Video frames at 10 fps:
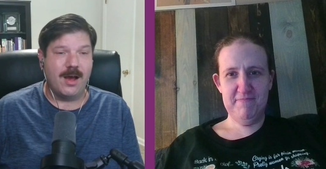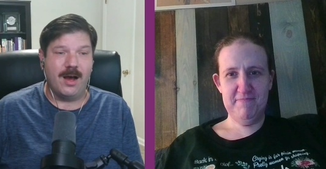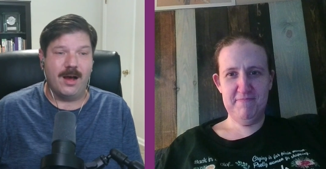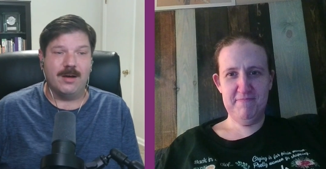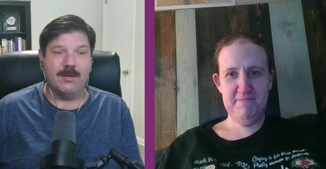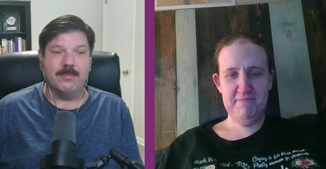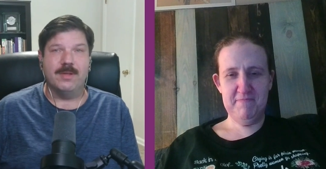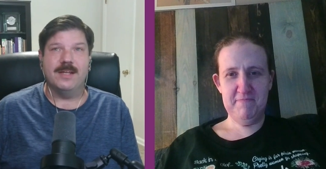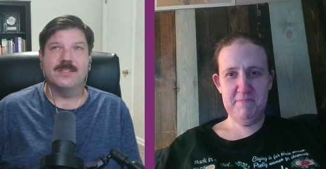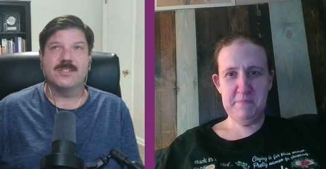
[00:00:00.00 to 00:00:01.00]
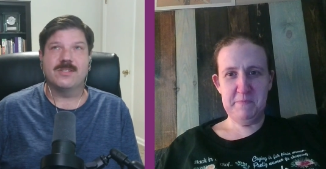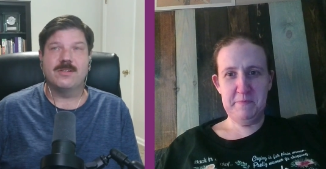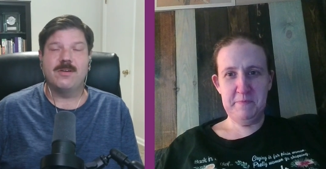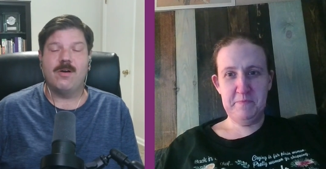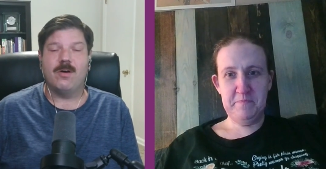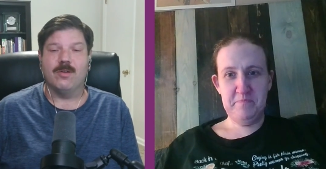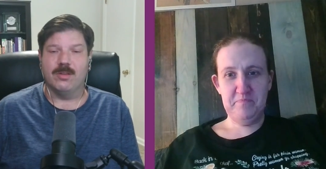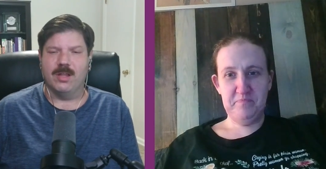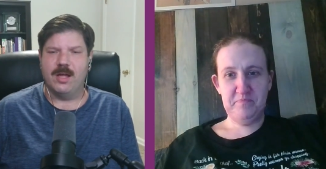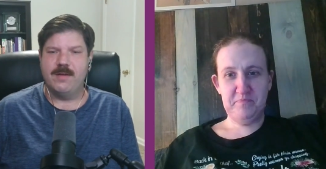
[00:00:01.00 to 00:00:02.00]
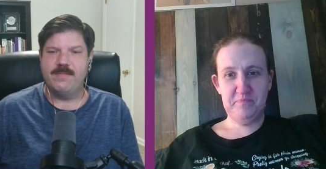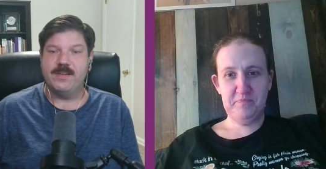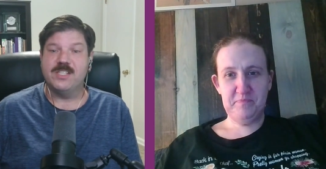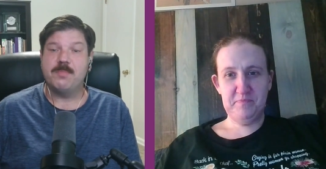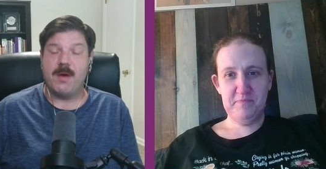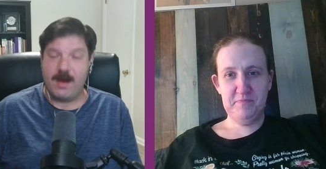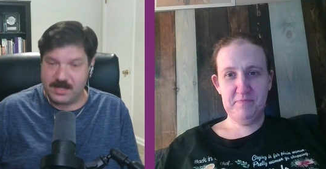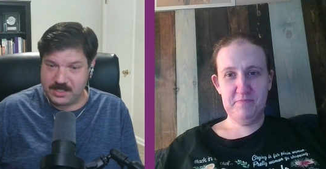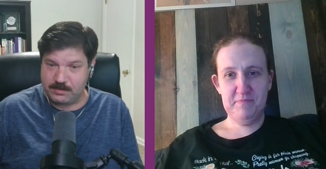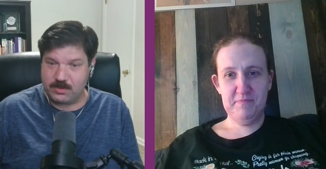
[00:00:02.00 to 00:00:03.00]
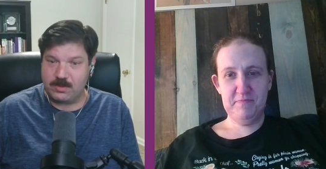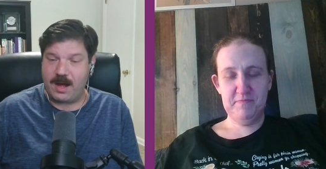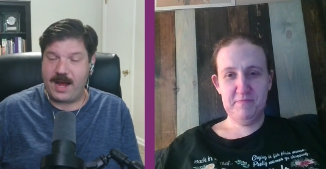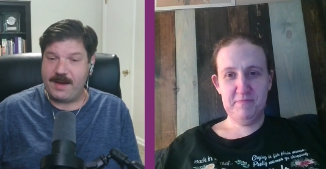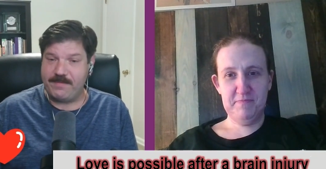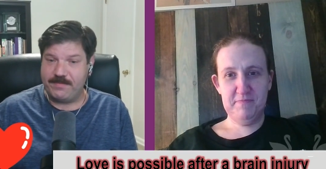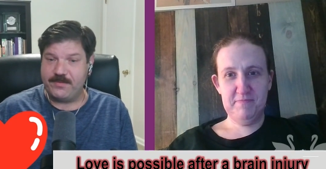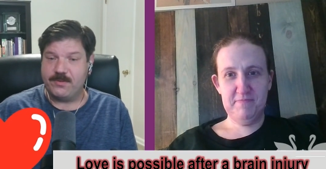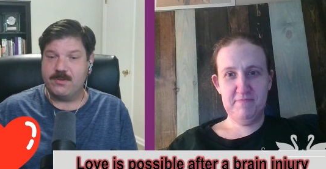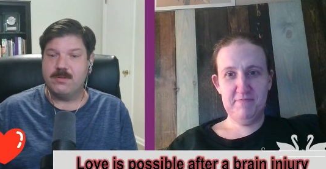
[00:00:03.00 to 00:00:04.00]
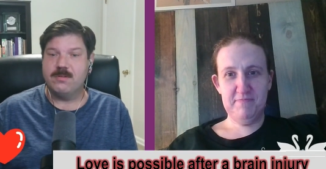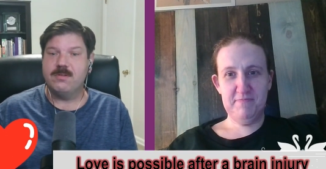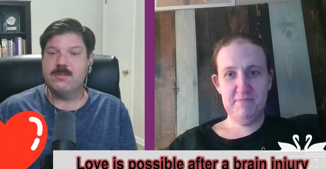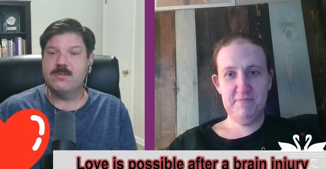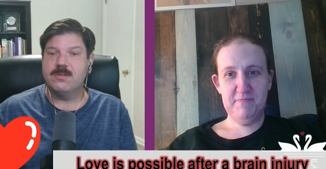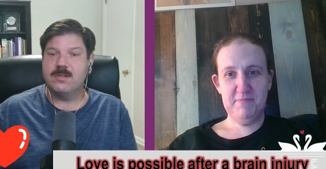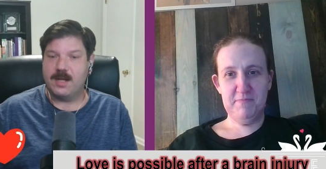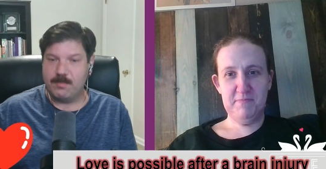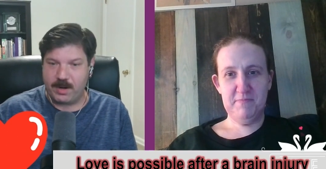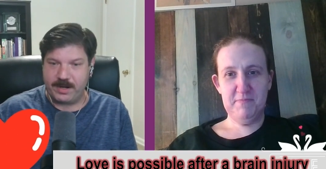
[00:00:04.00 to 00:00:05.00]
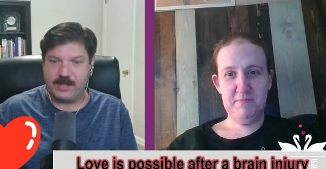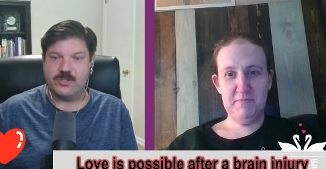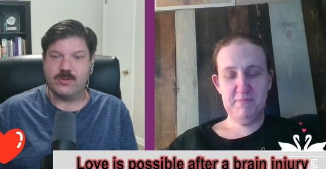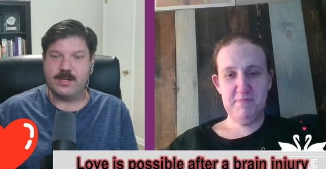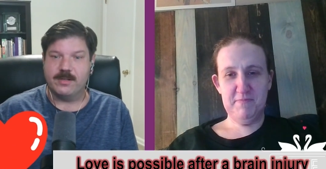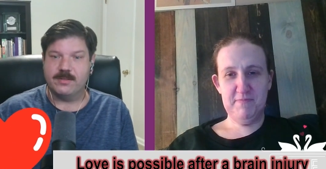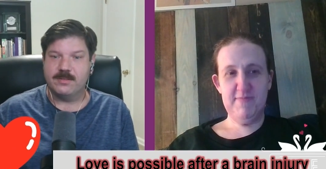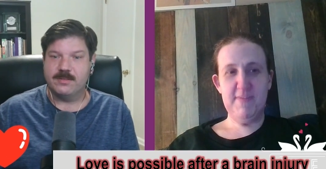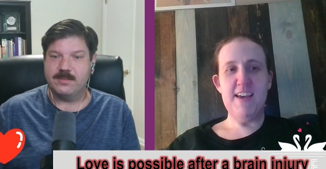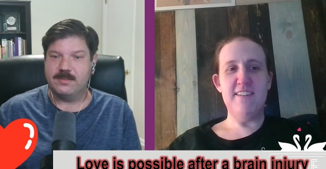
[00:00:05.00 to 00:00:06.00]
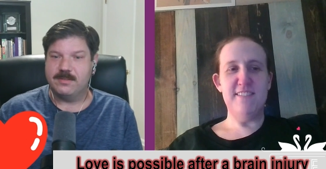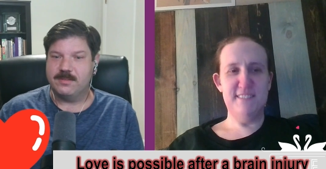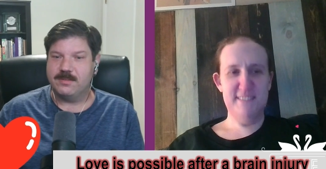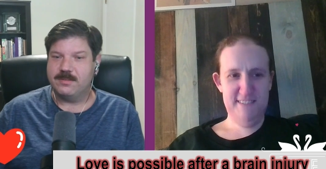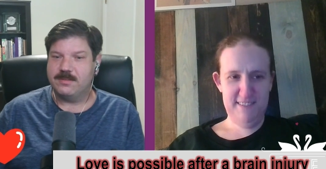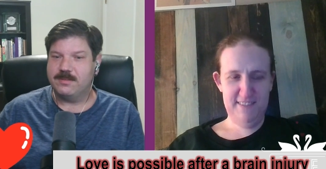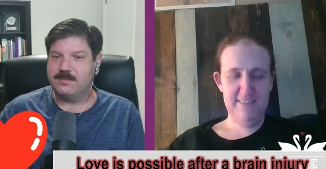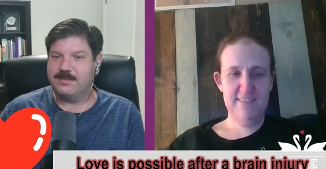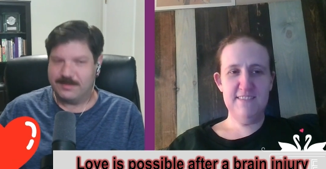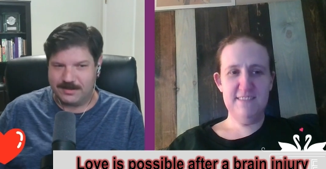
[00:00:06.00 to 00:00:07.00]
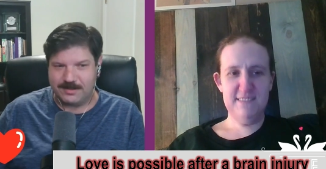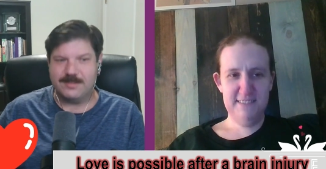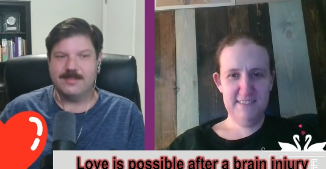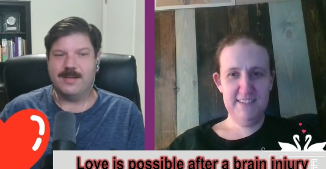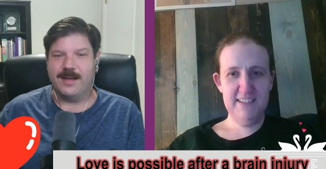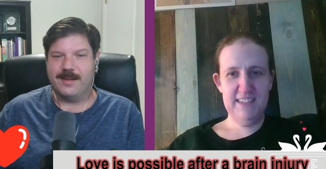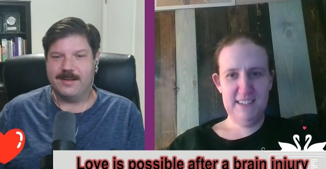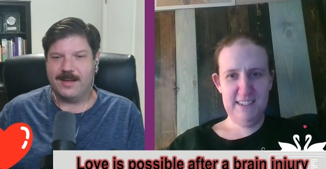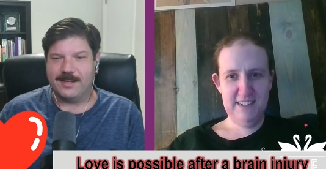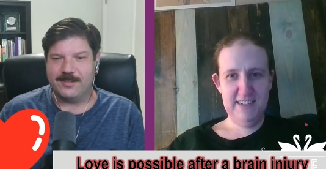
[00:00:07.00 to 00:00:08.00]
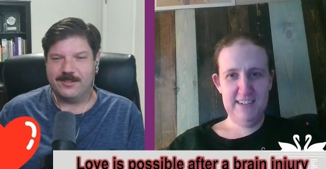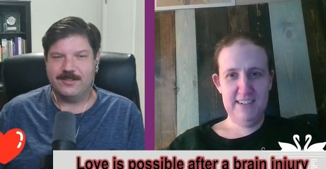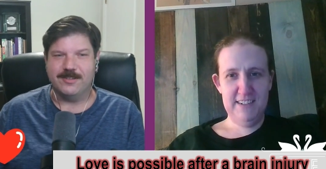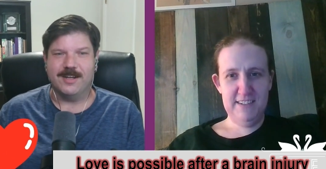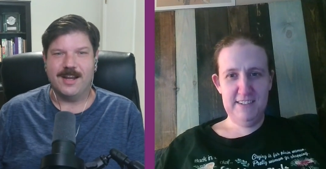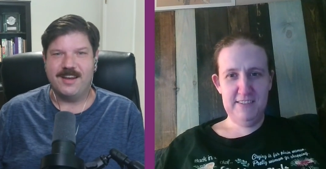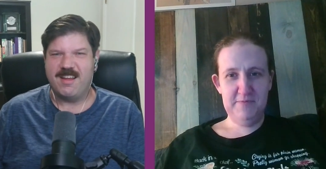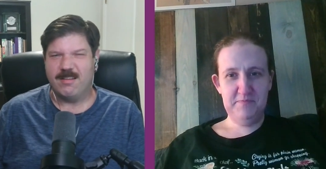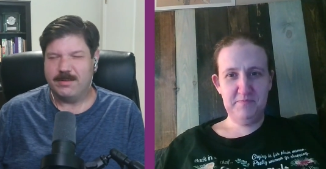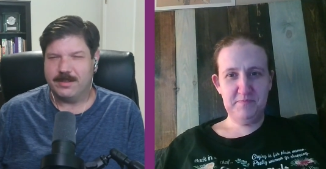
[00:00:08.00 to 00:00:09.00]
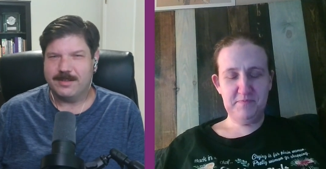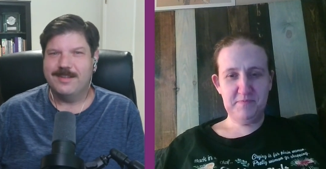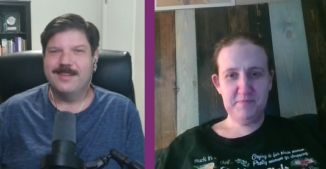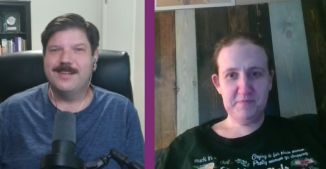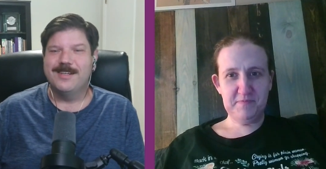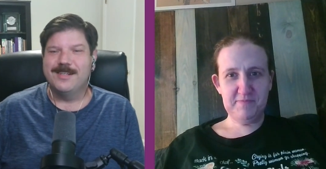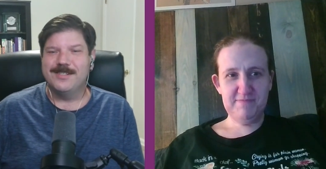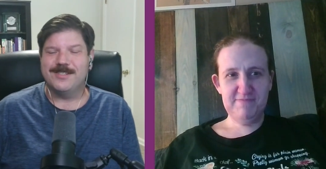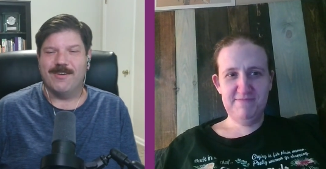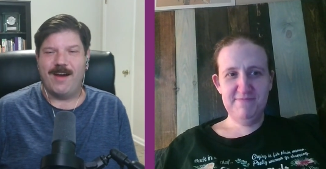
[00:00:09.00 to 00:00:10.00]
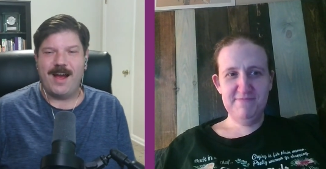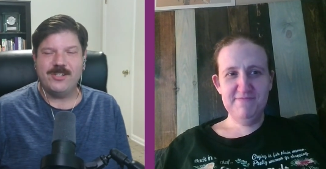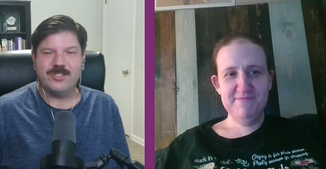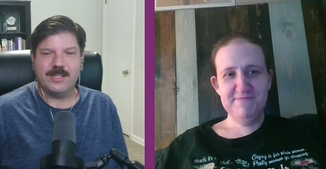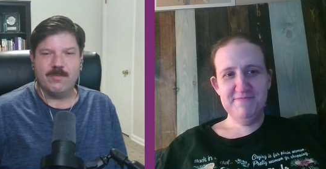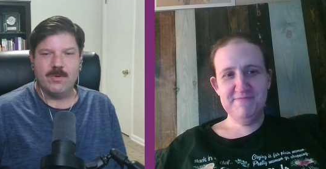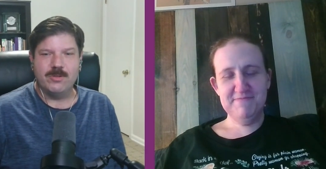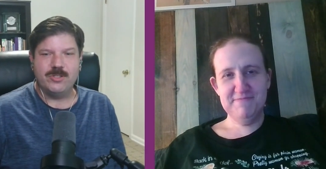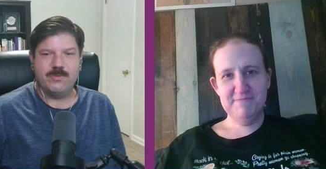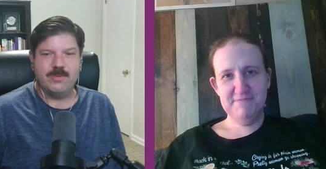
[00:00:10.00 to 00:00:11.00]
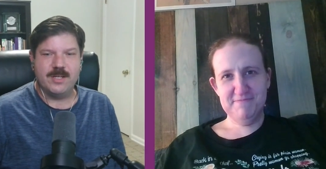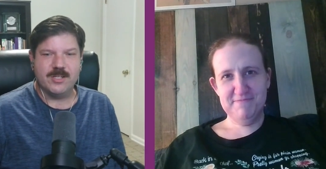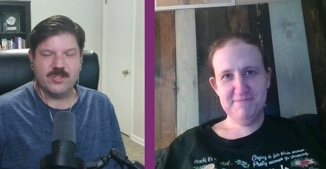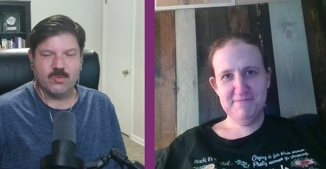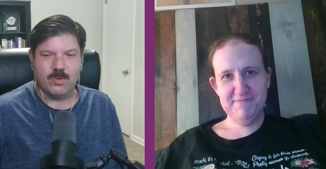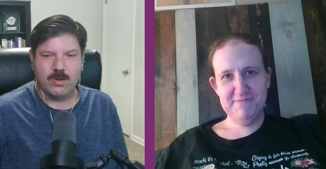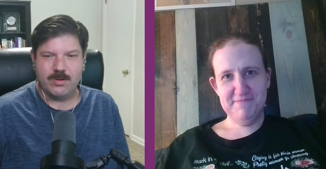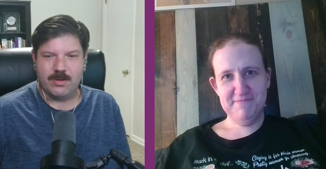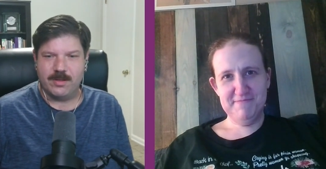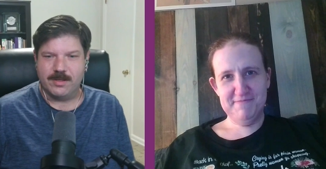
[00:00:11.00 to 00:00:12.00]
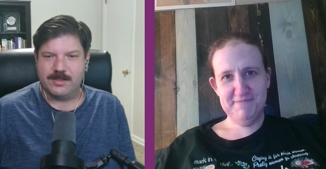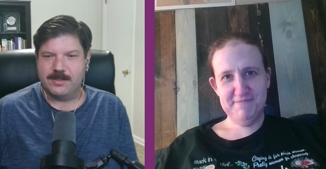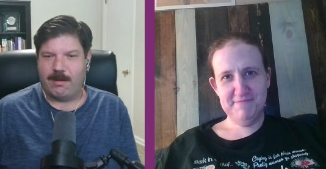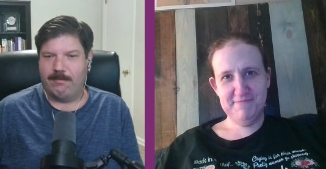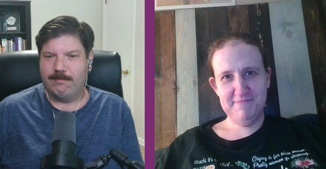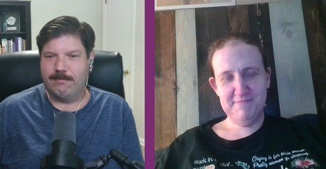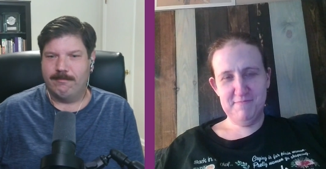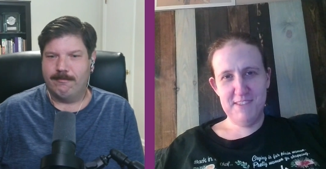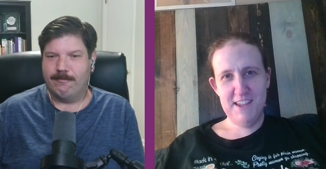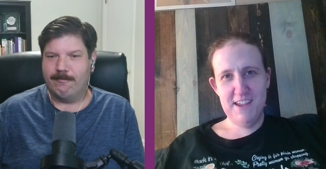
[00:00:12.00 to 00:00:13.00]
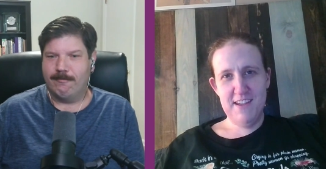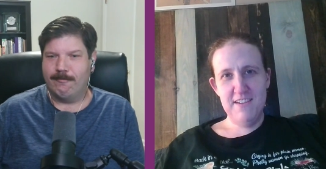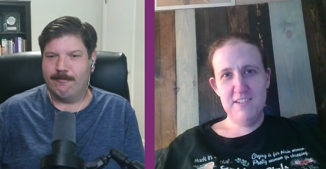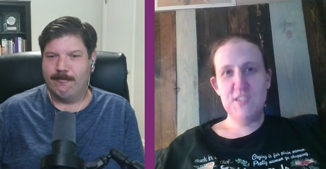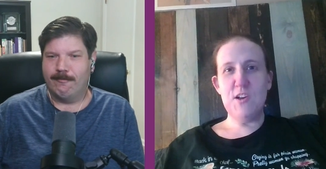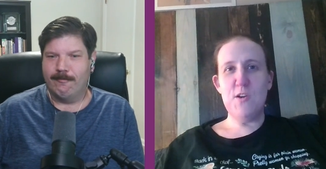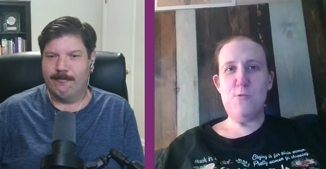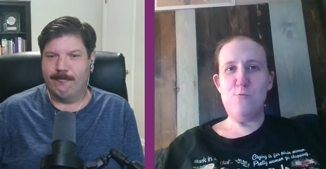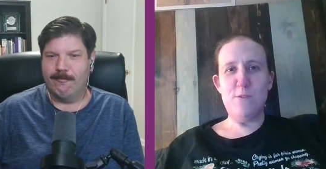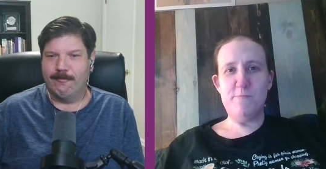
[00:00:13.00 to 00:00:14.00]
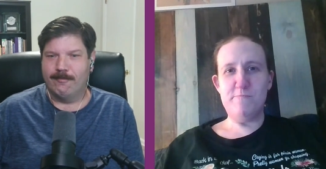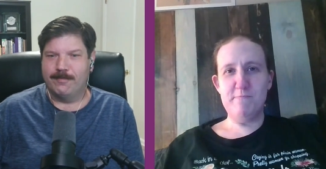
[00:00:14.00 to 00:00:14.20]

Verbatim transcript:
Speaker 1: Um, it's called Love is Possible After a Brain Injury. Yes. Okay. I Good, I nailed it. So, Ashley, why don't you get us rolling on this?
Speaker 2: So, when